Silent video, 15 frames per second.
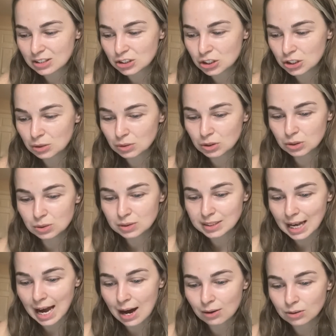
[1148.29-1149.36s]
to use
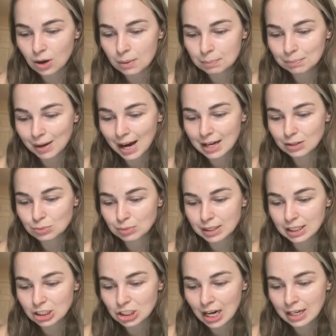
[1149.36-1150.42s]
our combined reach